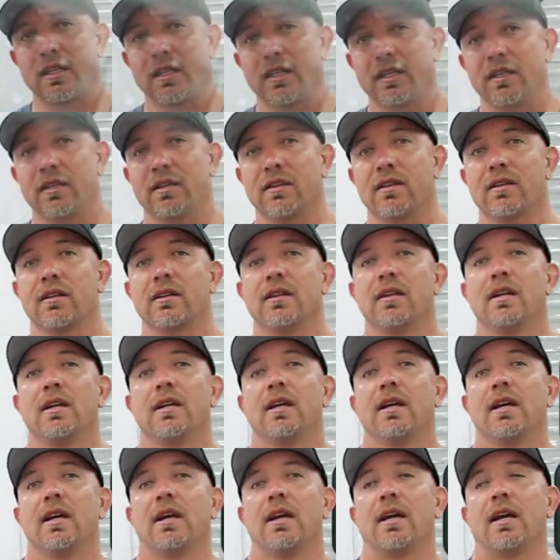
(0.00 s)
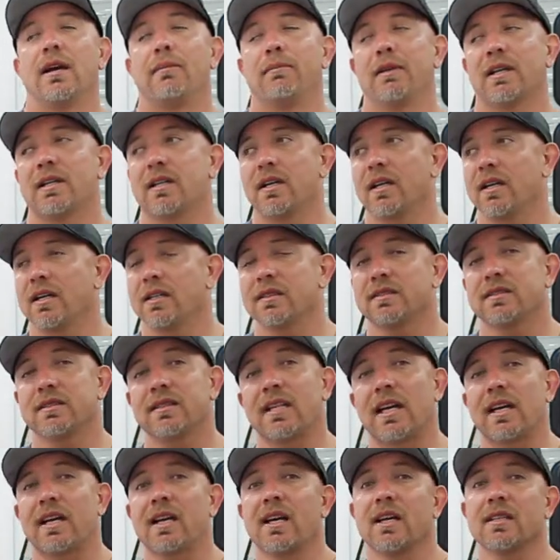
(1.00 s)
cleaner. And because
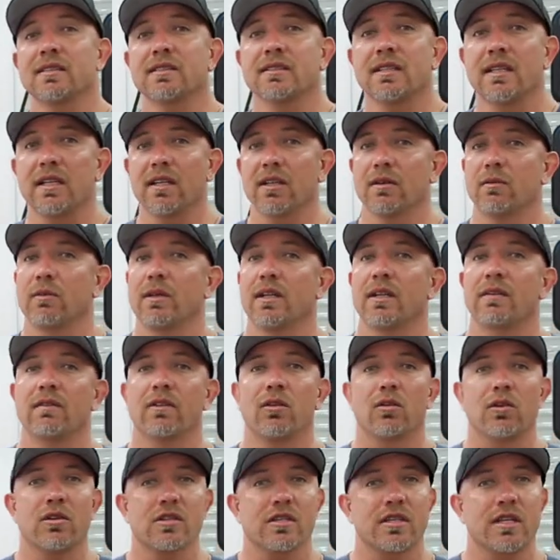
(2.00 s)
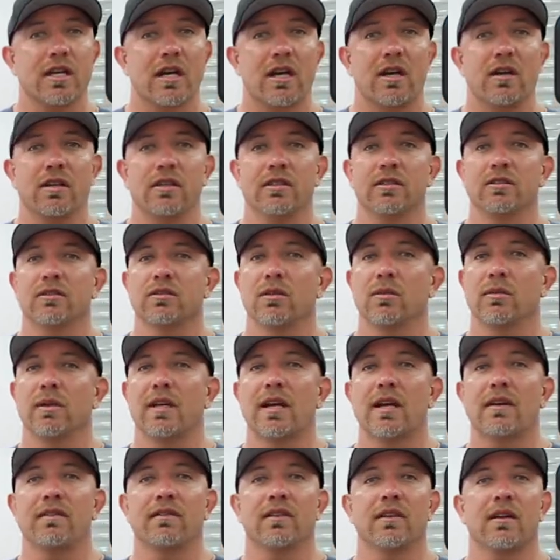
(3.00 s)
like us here, we live in Orange County, so we
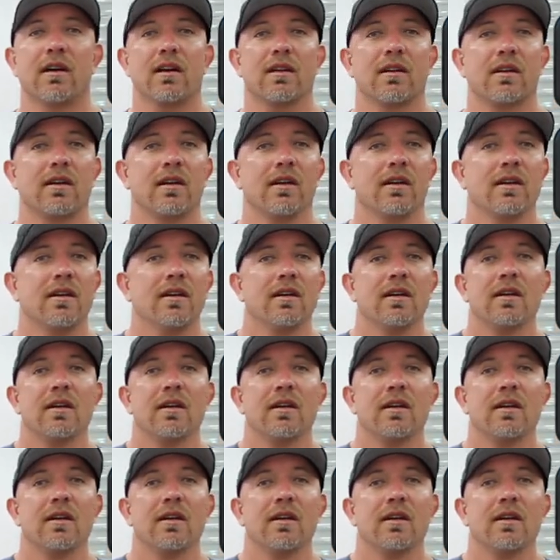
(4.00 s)
have a lot of